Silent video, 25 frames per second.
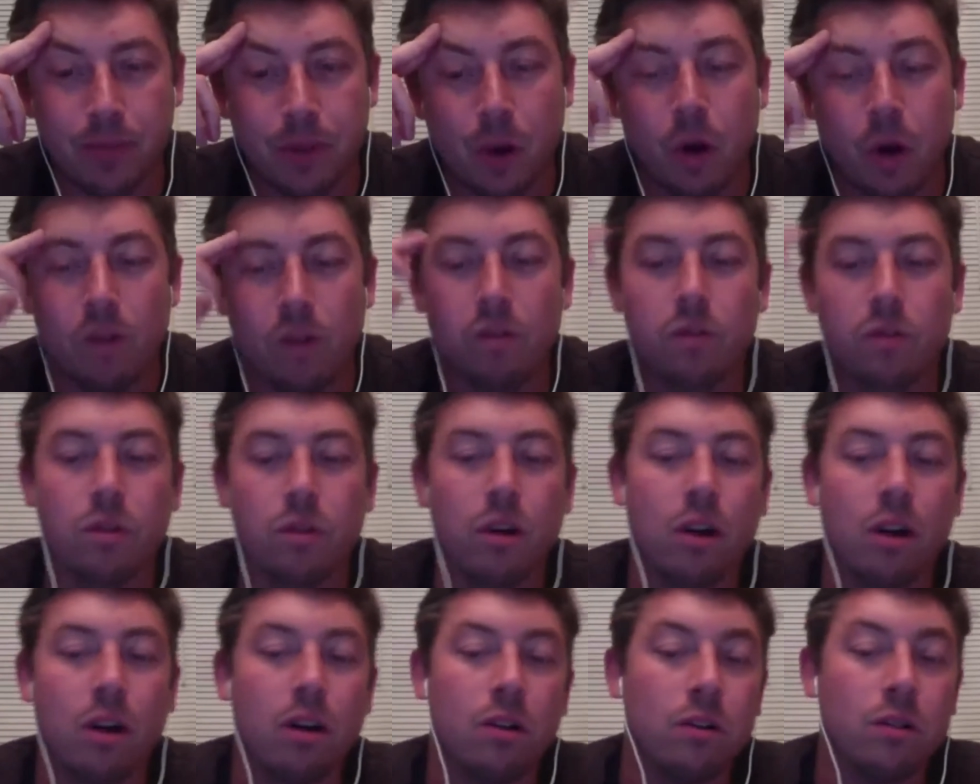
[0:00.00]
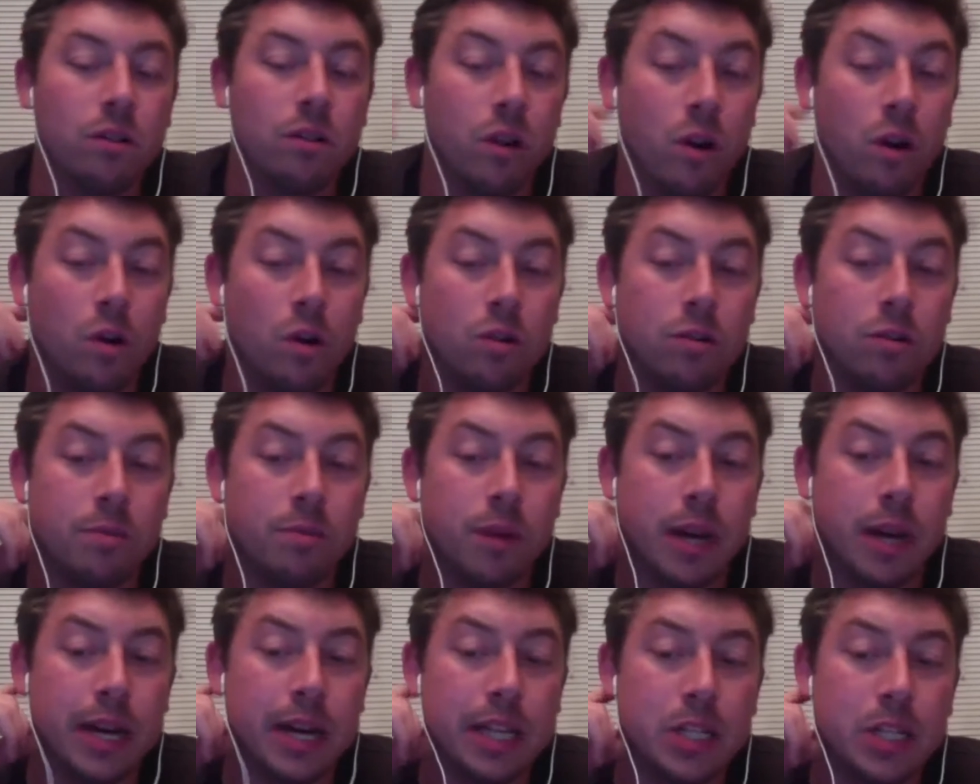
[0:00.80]
overall, owned
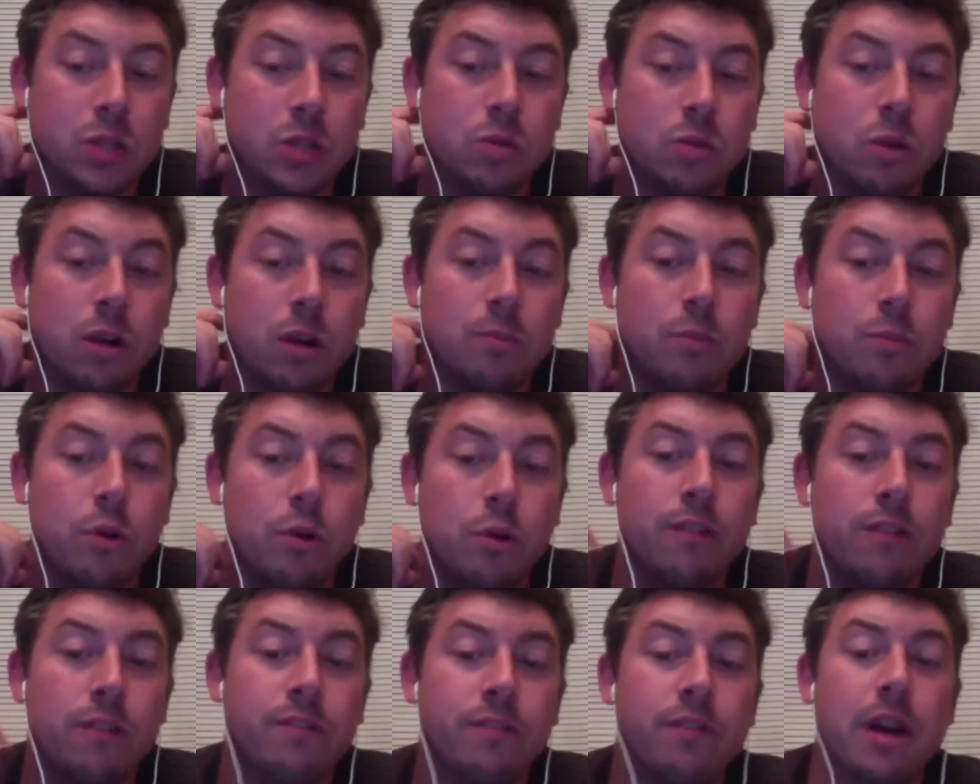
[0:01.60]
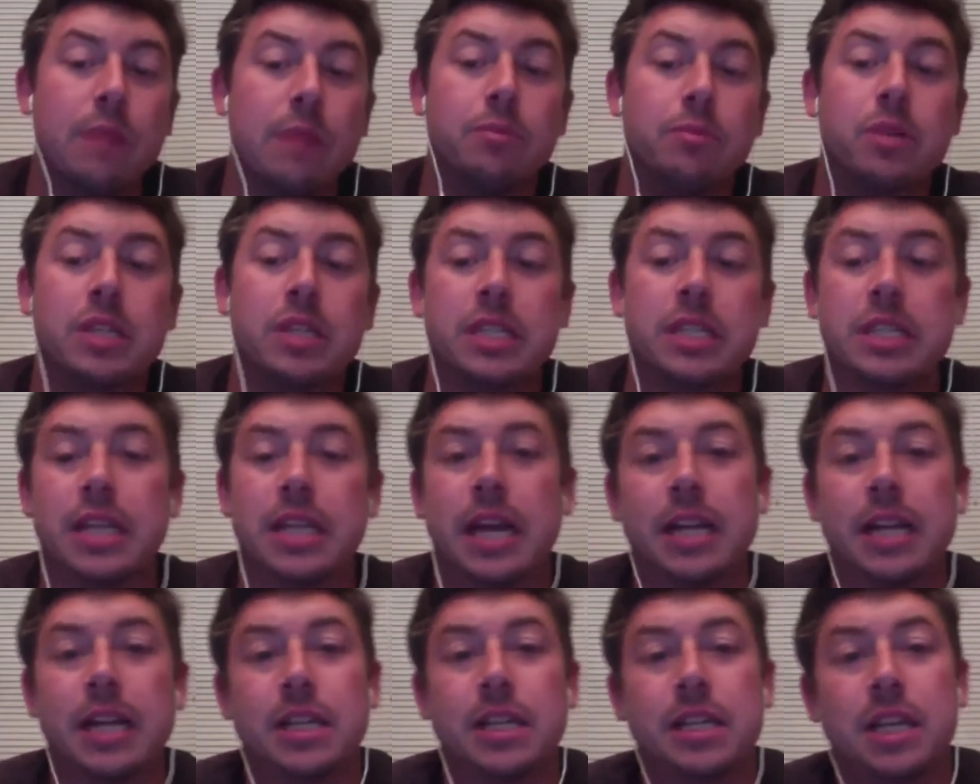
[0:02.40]
by
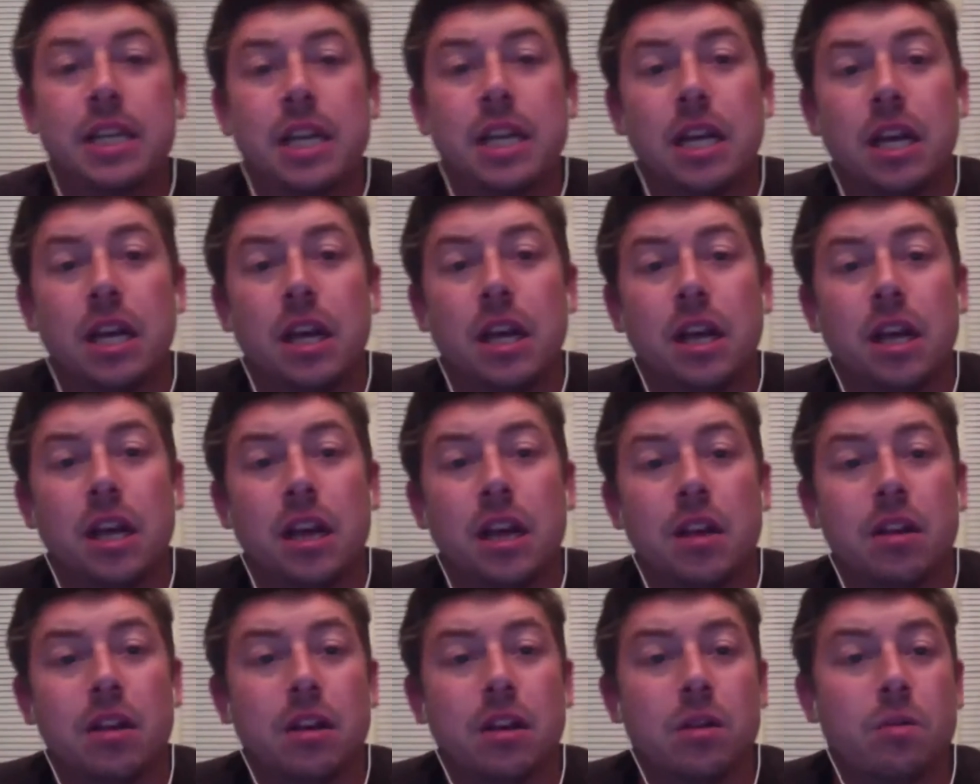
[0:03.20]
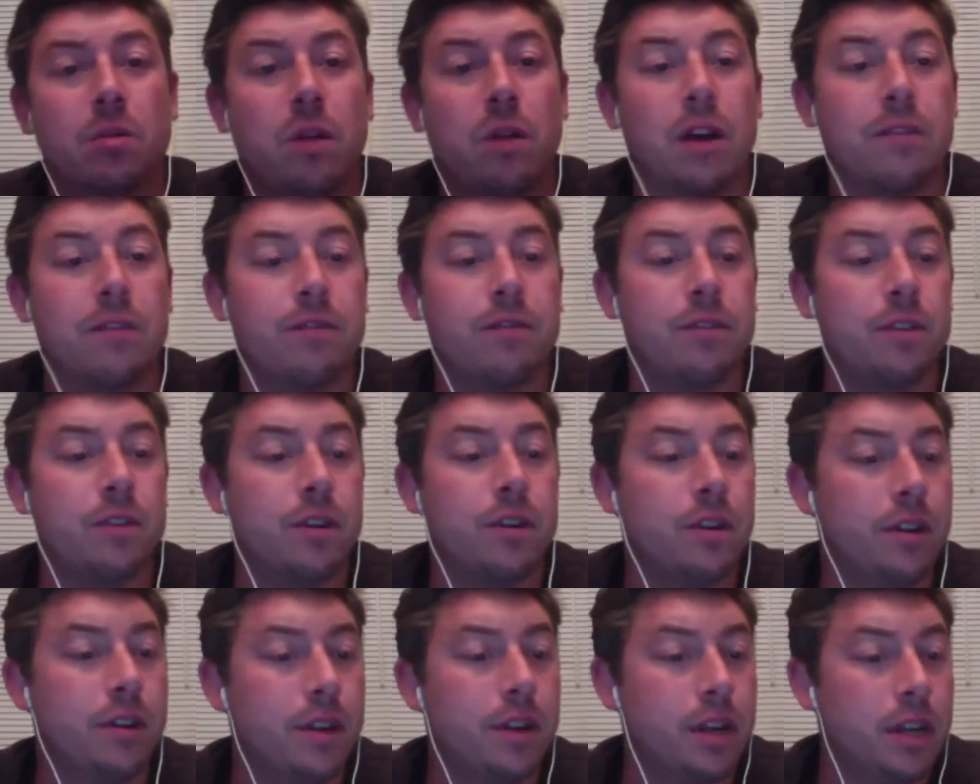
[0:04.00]
12.5%. Look,
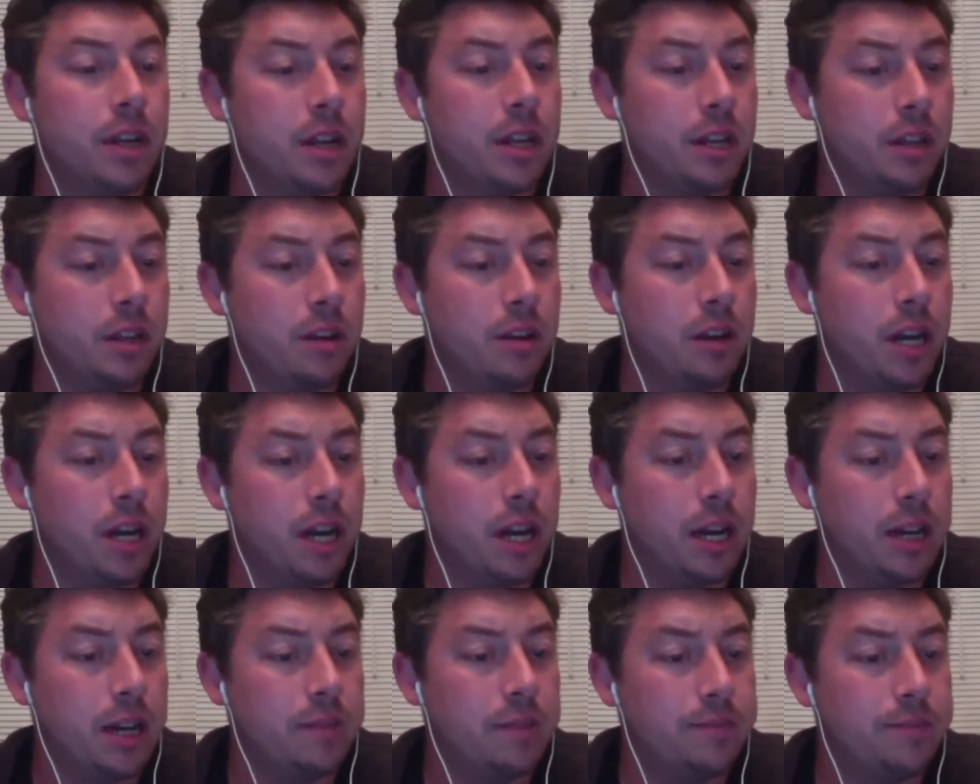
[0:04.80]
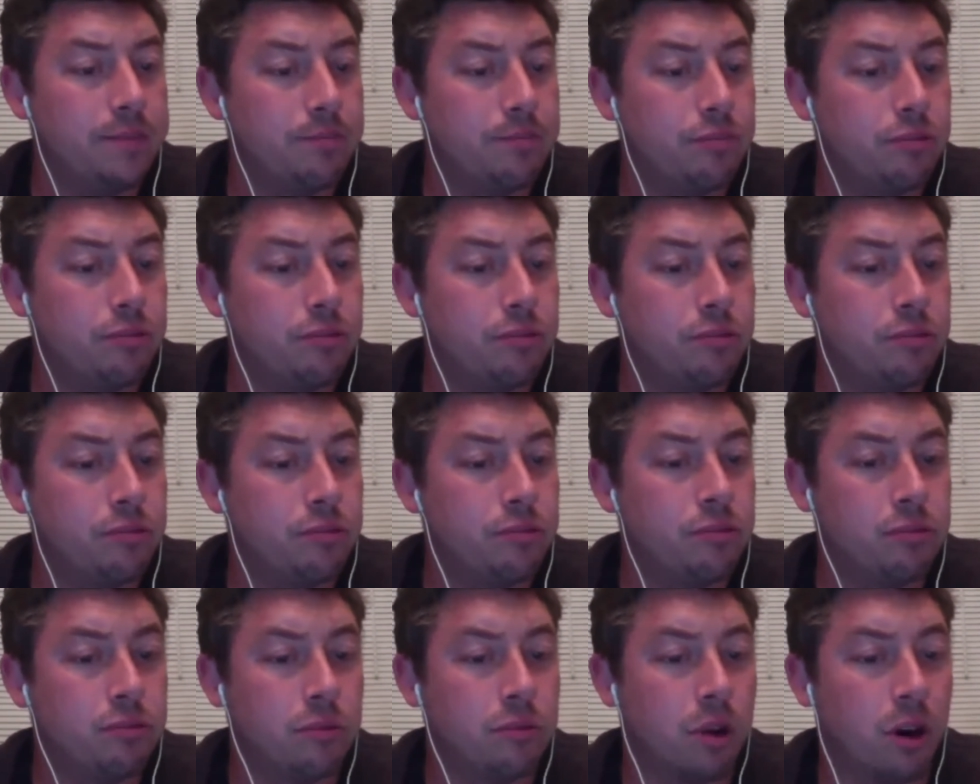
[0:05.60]
Watford, you got
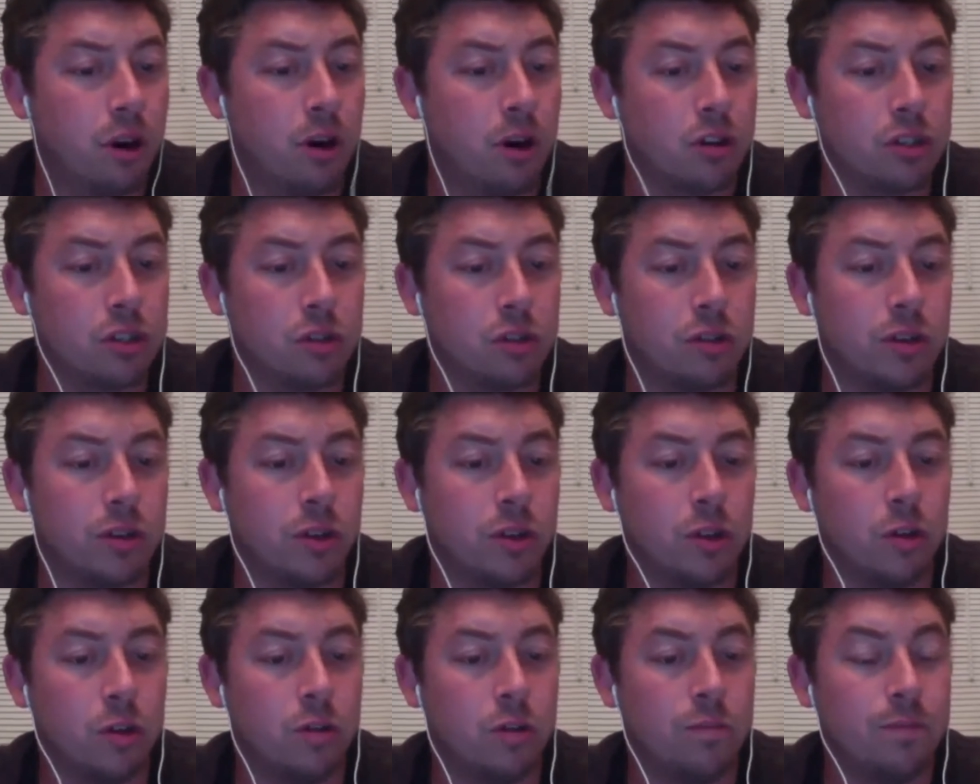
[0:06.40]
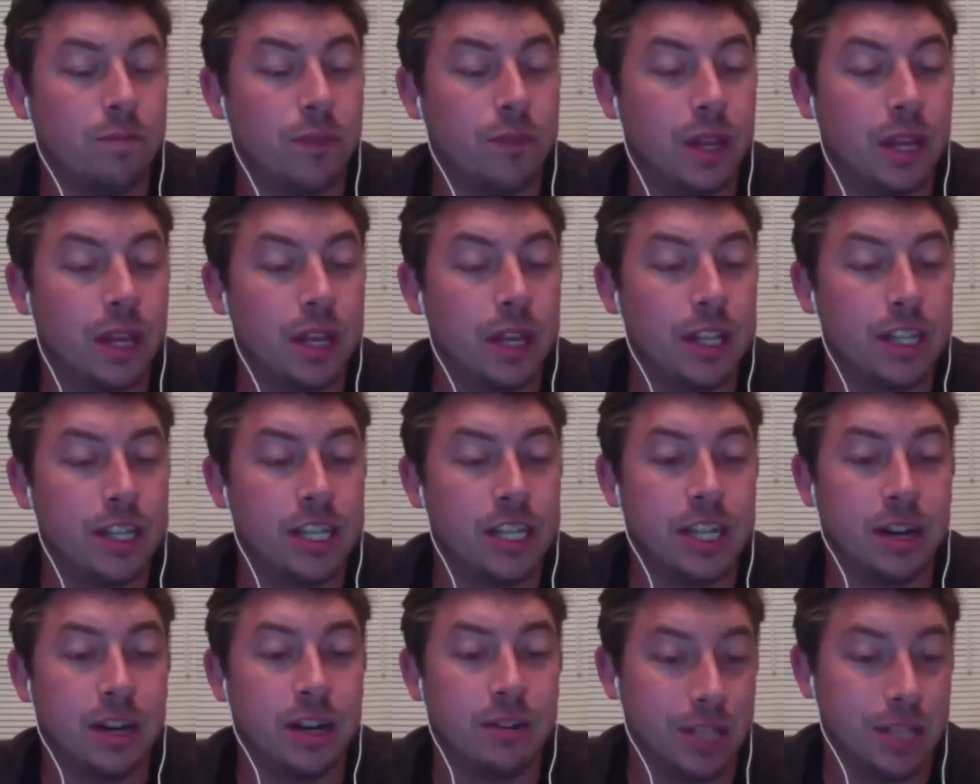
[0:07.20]
Arsenal at home,
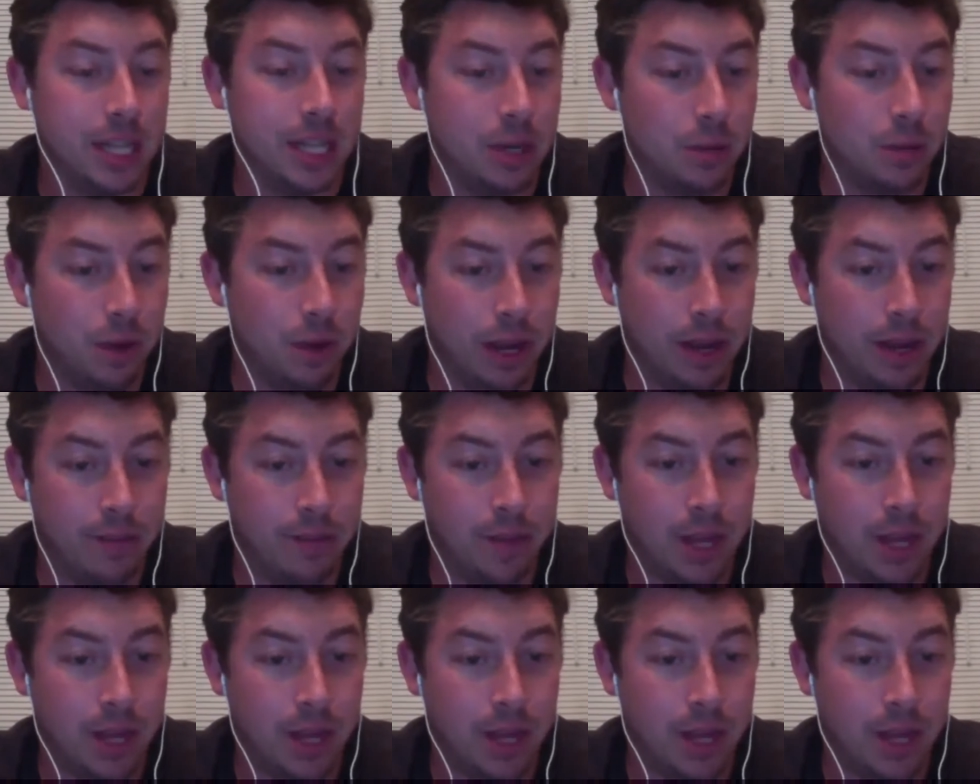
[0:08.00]
Chelsea away.